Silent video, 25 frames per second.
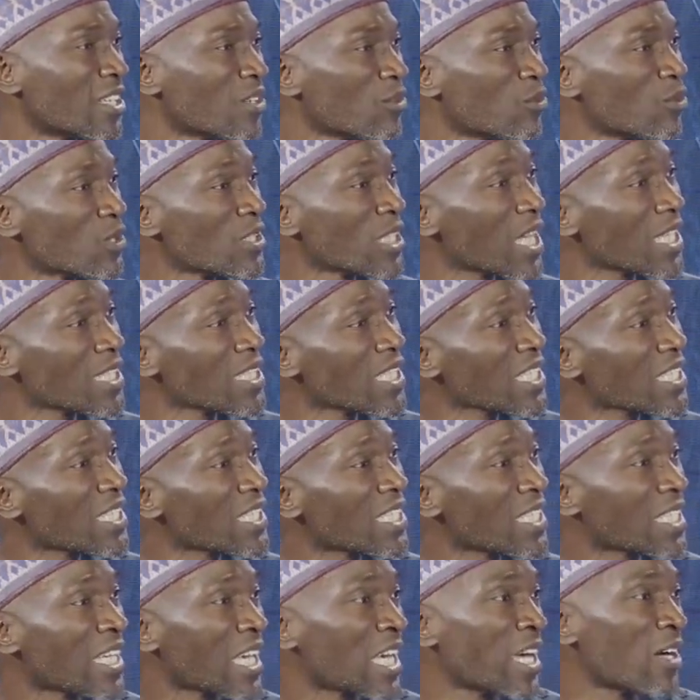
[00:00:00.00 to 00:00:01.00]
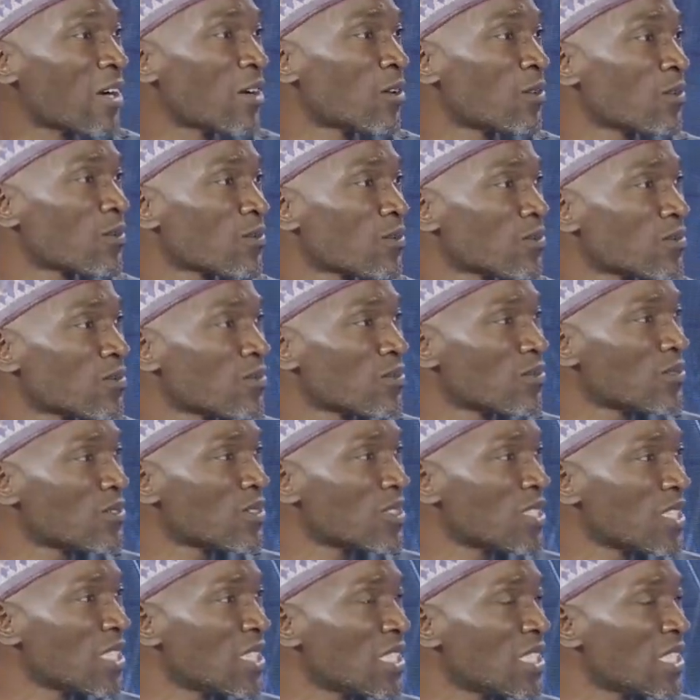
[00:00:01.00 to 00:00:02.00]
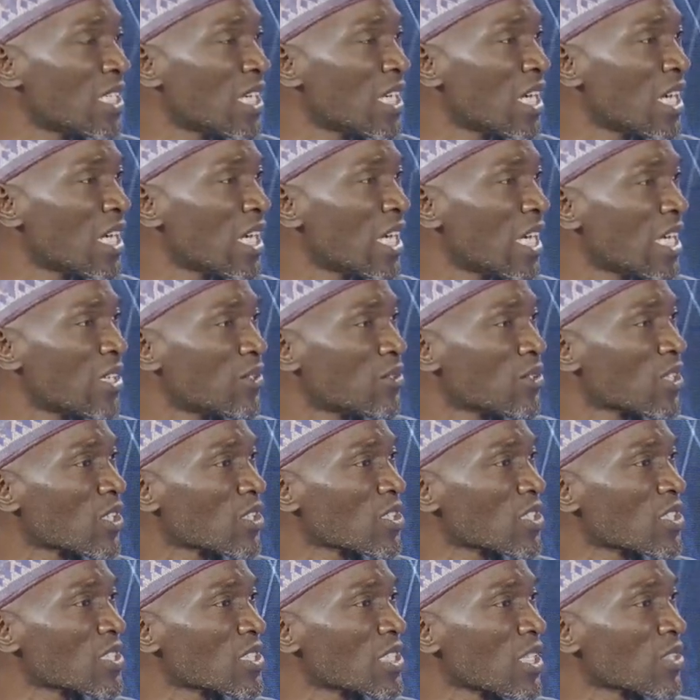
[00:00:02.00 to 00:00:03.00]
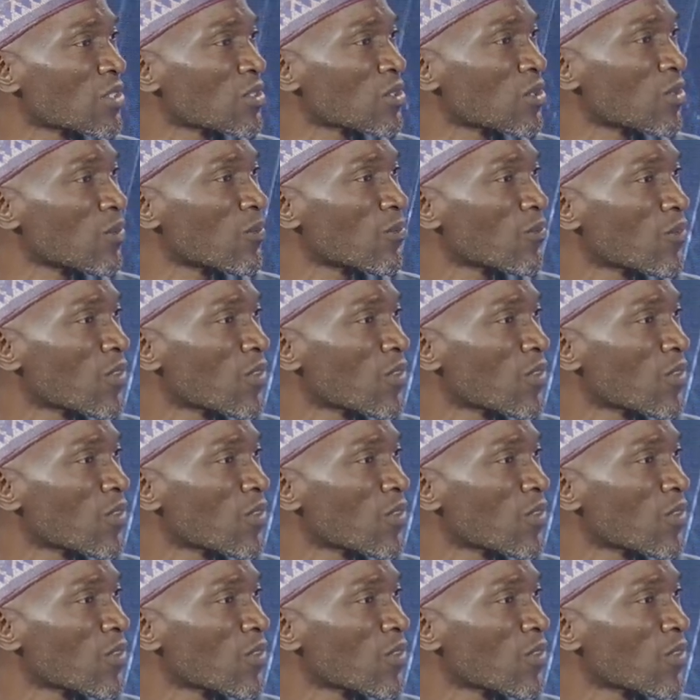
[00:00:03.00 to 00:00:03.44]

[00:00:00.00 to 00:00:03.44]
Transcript: without taking care of the education sector.